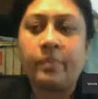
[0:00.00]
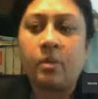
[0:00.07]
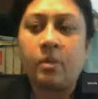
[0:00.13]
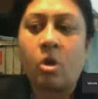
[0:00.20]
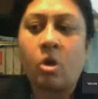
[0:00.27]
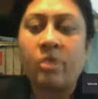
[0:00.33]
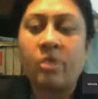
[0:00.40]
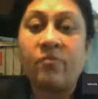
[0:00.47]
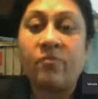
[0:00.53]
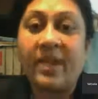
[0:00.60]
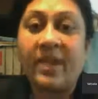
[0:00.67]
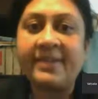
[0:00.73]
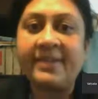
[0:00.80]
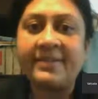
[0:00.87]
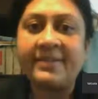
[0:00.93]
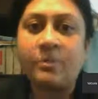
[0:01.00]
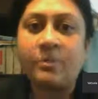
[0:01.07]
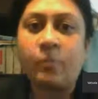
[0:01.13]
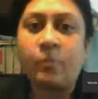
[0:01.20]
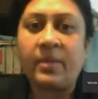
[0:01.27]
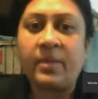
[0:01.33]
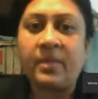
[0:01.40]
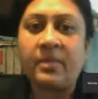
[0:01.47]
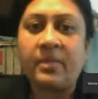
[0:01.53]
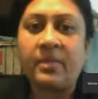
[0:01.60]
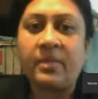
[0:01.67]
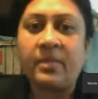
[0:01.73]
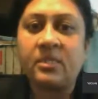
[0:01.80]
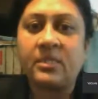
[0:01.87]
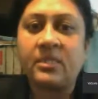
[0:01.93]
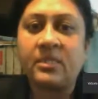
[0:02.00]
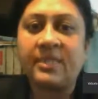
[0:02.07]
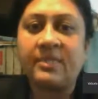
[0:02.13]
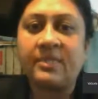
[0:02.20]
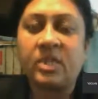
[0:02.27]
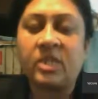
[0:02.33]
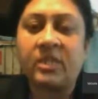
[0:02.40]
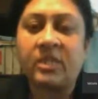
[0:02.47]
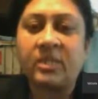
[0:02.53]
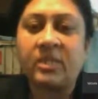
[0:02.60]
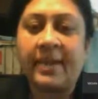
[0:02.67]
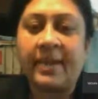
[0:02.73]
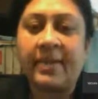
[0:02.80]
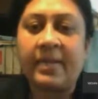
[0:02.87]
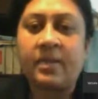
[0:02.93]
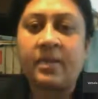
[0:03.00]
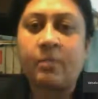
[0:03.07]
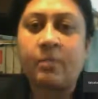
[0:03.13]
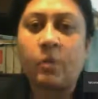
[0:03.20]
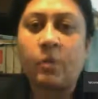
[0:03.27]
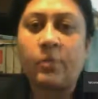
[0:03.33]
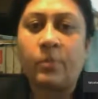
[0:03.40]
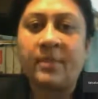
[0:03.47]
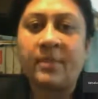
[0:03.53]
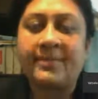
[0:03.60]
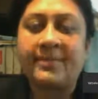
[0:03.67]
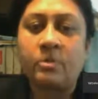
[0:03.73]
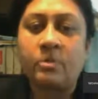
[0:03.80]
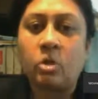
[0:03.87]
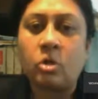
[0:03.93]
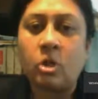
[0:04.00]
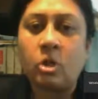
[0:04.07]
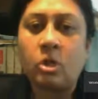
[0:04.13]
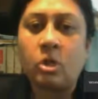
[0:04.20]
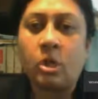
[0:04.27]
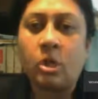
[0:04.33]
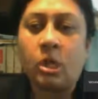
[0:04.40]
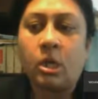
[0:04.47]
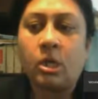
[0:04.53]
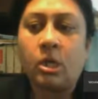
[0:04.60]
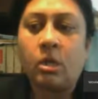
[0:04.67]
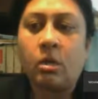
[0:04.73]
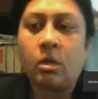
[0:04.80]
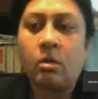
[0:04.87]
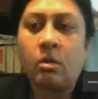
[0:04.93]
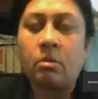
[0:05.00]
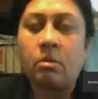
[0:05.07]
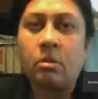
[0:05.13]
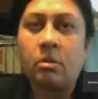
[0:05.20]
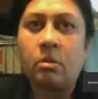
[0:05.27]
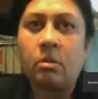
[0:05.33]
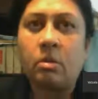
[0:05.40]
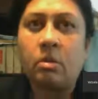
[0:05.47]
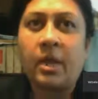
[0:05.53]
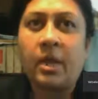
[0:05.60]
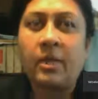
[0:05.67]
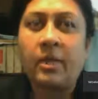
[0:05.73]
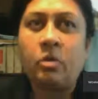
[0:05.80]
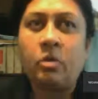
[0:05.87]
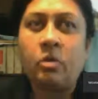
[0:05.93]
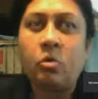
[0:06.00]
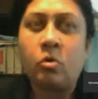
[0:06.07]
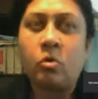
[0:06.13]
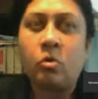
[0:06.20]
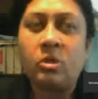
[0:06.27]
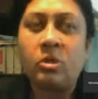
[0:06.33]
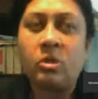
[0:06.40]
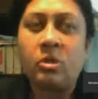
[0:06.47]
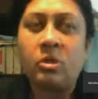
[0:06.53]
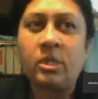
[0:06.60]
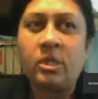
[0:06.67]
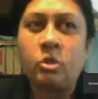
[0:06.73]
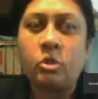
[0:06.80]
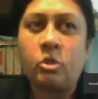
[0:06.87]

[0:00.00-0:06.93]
or your friend's opinion that this he has checked the title and the property is good. Uh, I don't think you should